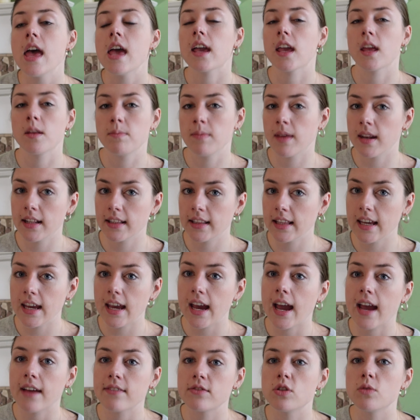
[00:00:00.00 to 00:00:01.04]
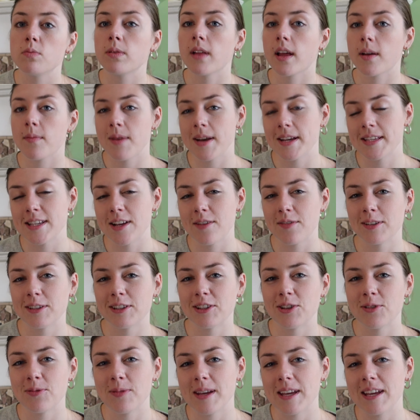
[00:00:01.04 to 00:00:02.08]
admittedly, I have to plug myself a
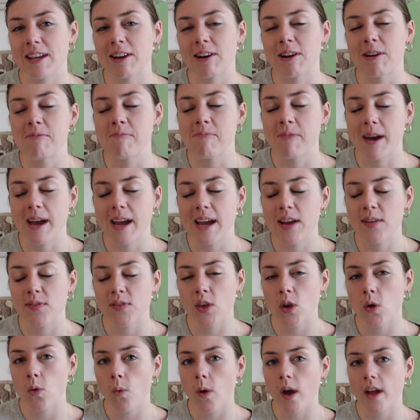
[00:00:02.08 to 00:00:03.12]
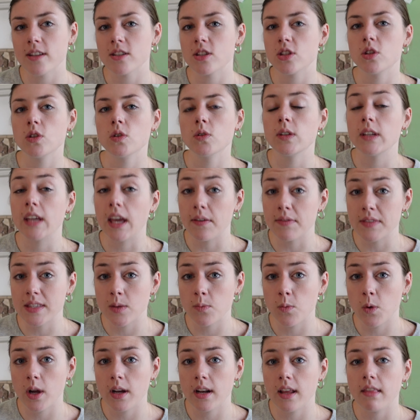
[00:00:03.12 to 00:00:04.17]
little bit here, but if you want to give
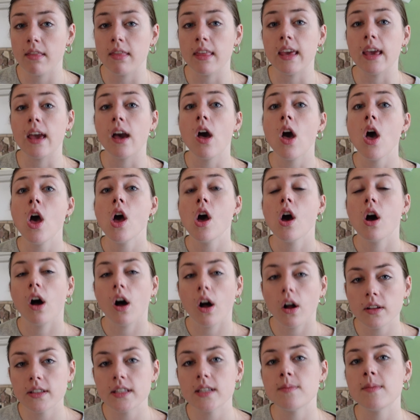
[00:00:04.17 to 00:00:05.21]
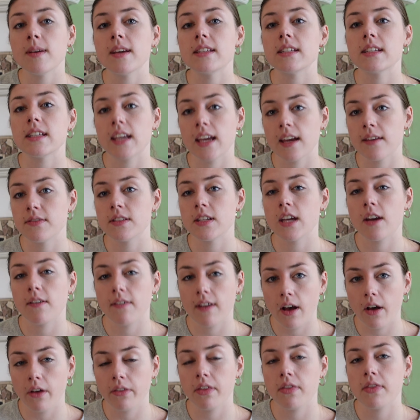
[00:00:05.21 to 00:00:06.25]
someone the ultimate gift of
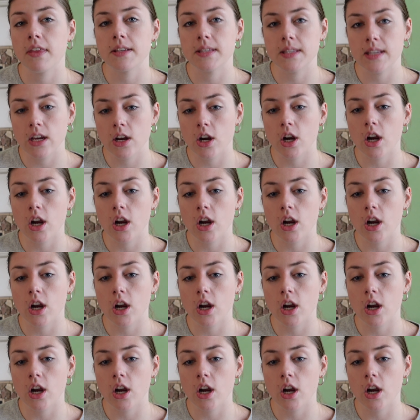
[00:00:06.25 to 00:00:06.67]
health this year,